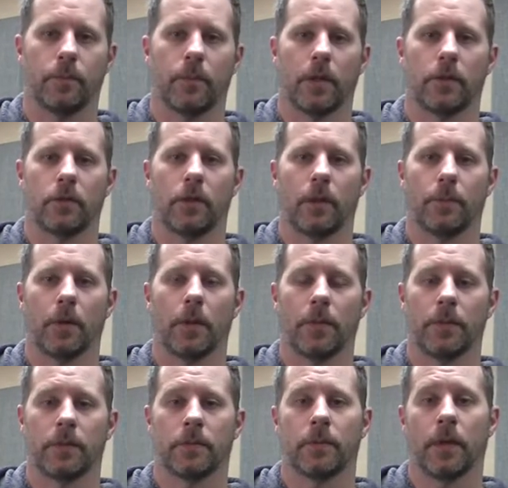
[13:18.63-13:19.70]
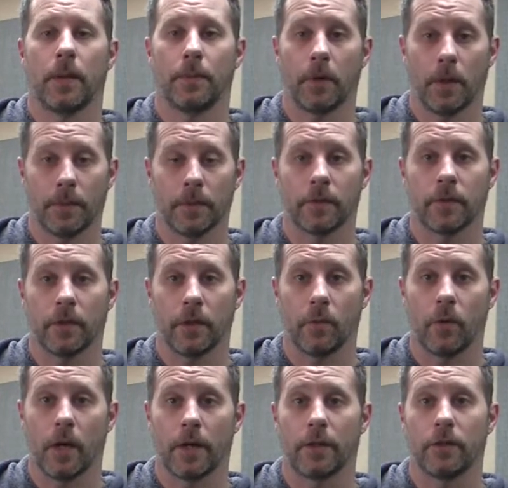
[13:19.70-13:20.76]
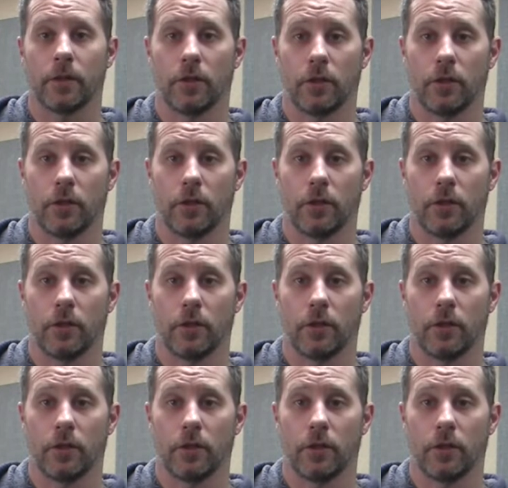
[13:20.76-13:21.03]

I purposefully wanted to